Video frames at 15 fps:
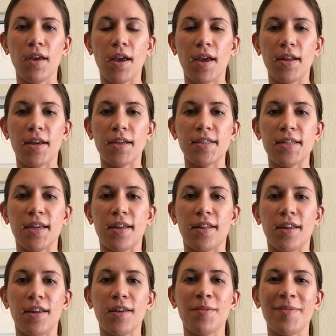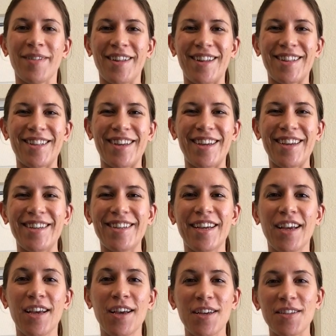and exhaling completely.
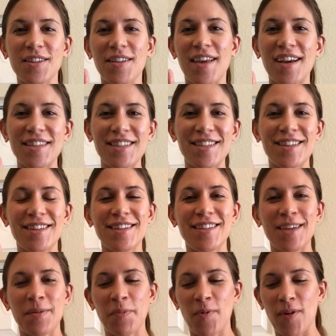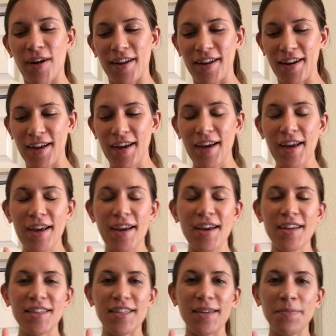So that's tip 1.
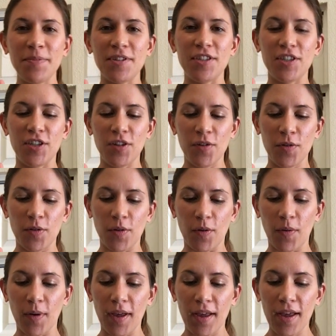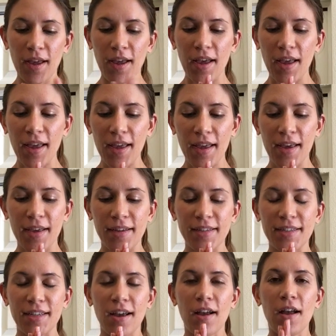Tip 2
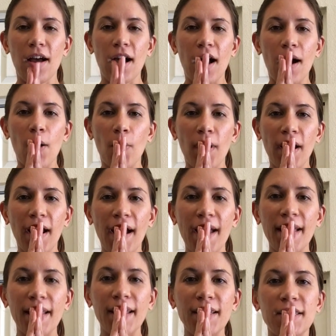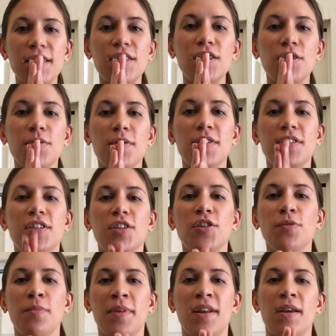is what I like to do, the
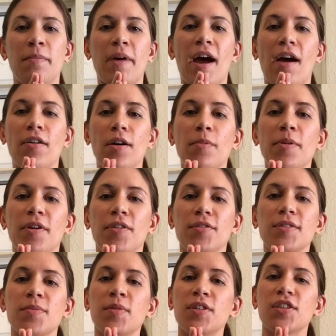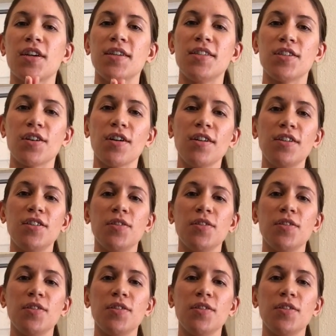2-minute power pose, which I started